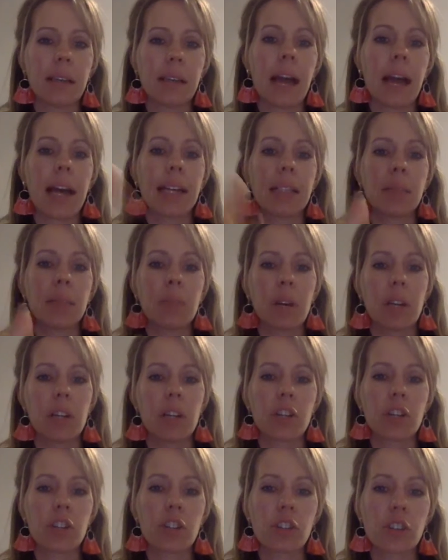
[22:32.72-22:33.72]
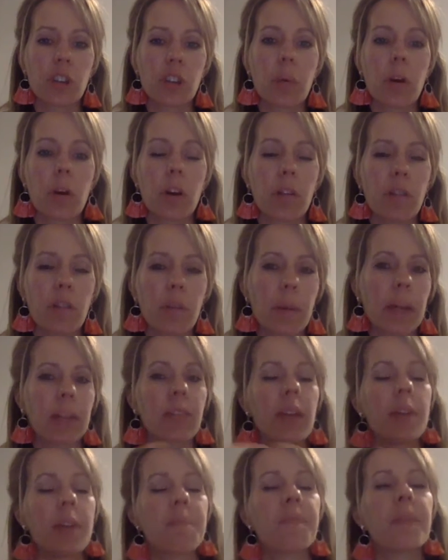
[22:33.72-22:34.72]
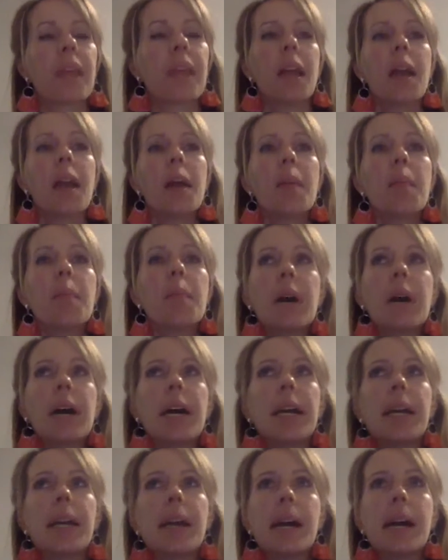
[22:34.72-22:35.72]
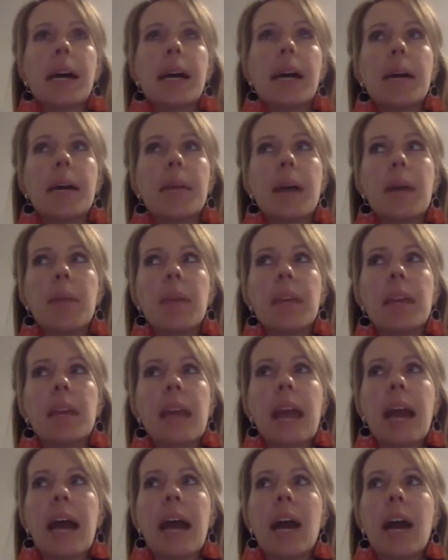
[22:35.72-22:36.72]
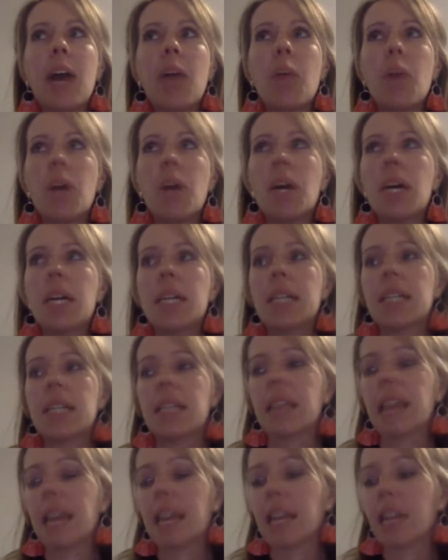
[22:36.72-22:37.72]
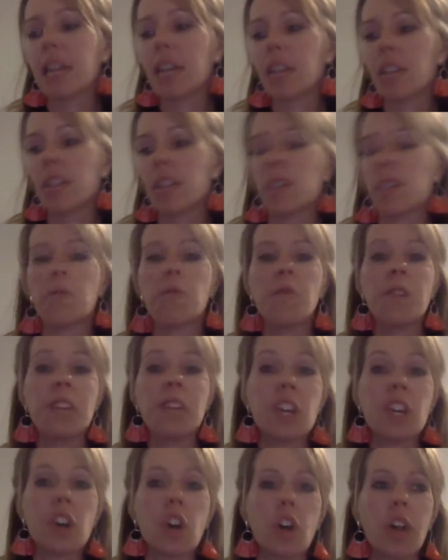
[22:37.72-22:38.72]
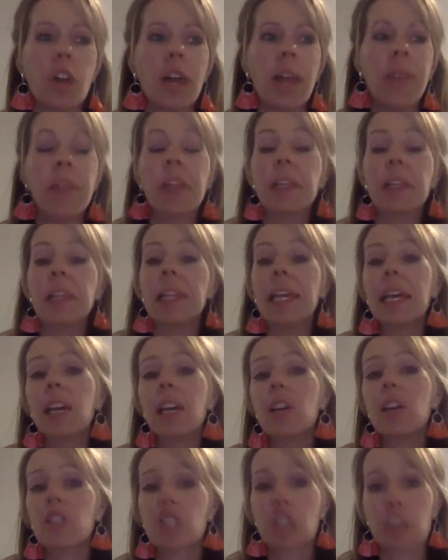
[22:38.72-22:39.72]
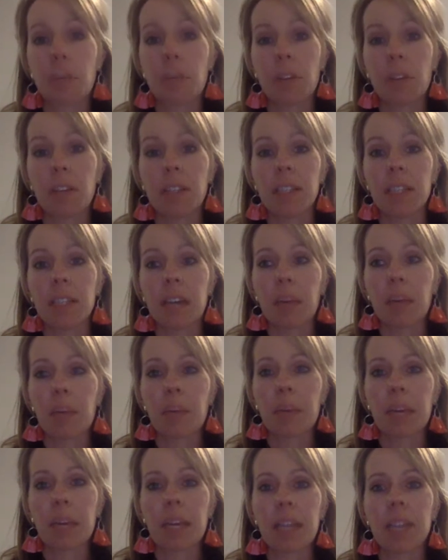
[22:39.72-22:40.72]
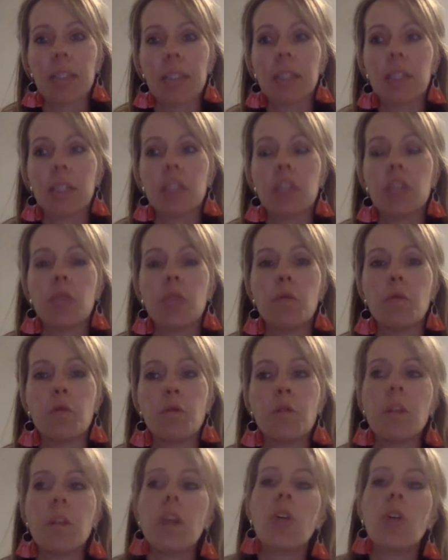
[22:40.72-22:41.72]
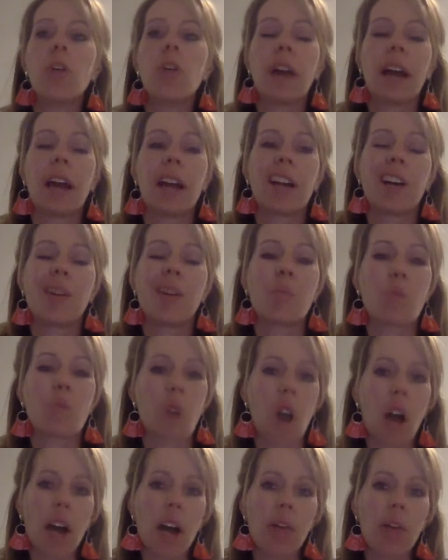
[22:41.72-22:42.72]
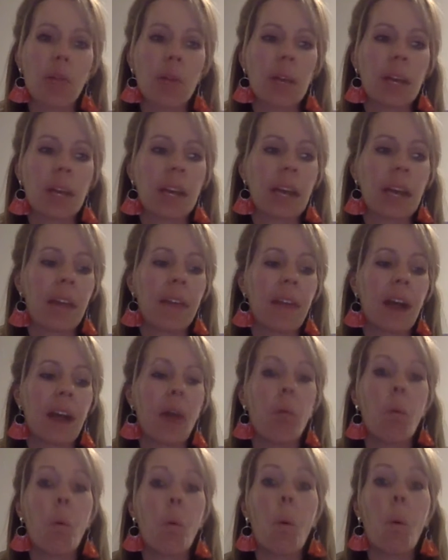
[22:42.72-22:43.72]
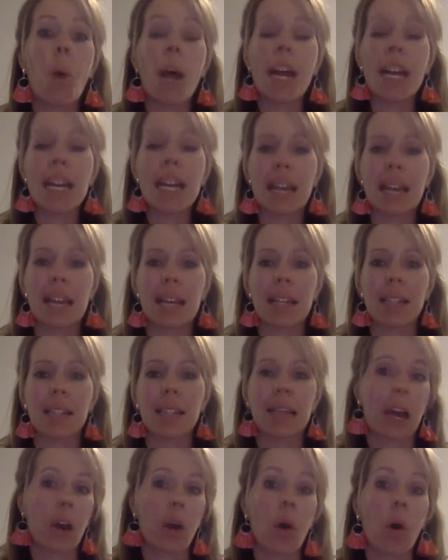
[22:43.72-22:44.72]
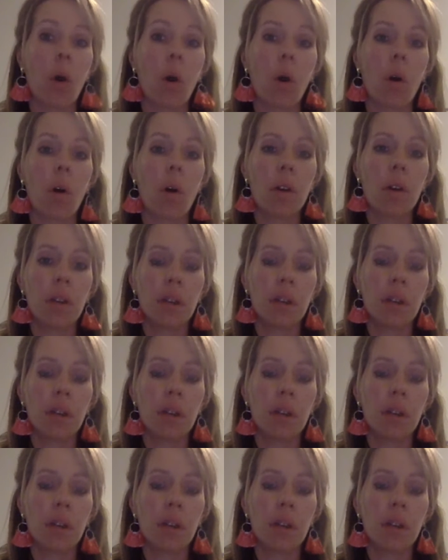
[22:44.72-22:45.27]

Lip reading: as much a part of it. But, I mean, how was like just the feel and the leadership of these companies? Did you feel that camaraderie and that oneness at all?